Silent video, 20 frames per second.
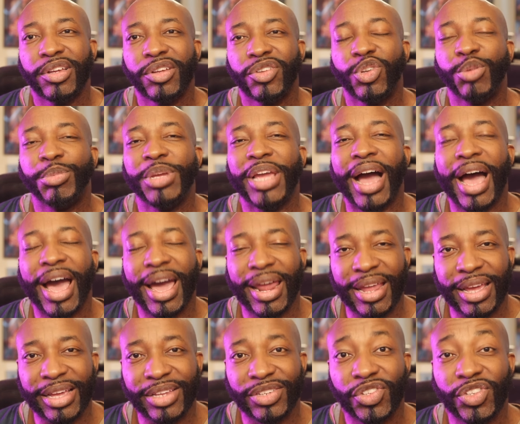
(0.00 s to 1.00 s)
to be
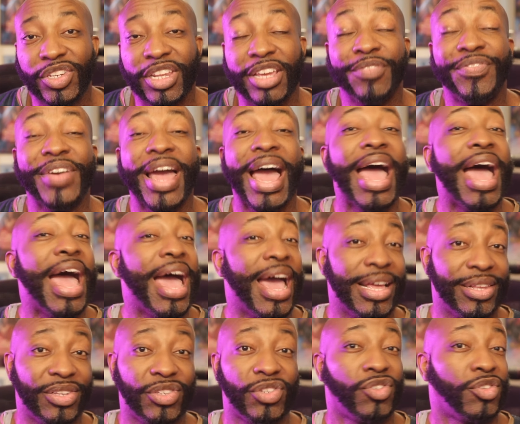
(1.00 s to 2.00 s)
honest, if
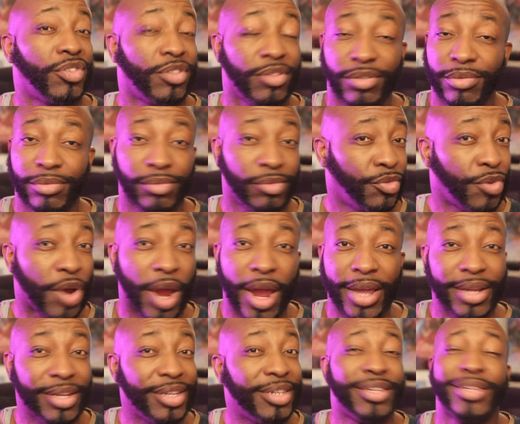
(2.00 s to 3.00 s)
asked,
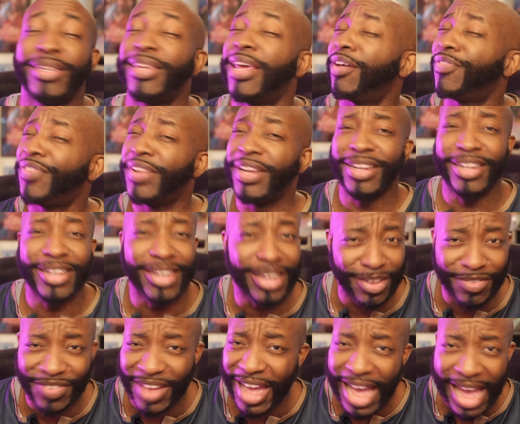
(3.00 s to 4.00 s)
right? Definitely
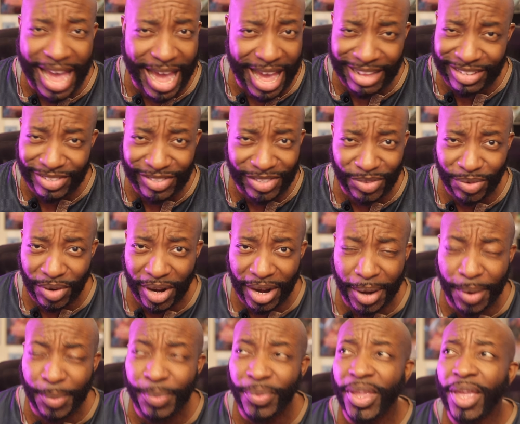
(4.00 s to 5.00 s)
if asked,
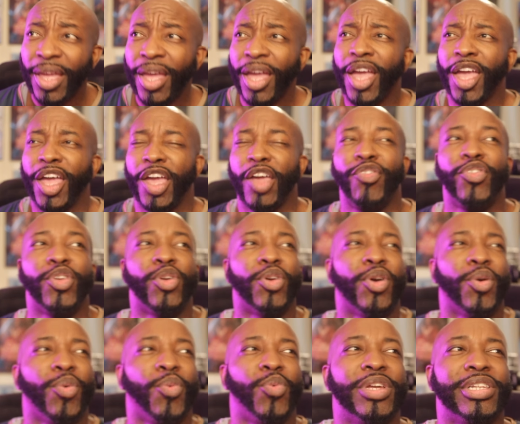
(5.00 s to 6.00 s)
right? If
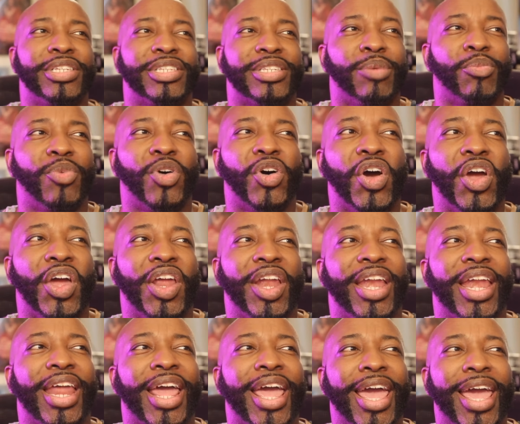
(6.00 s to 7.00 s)
you're with
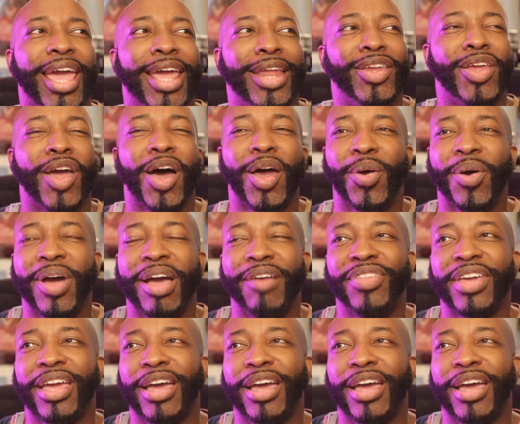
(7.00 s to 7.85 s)
someone and y'all don't have the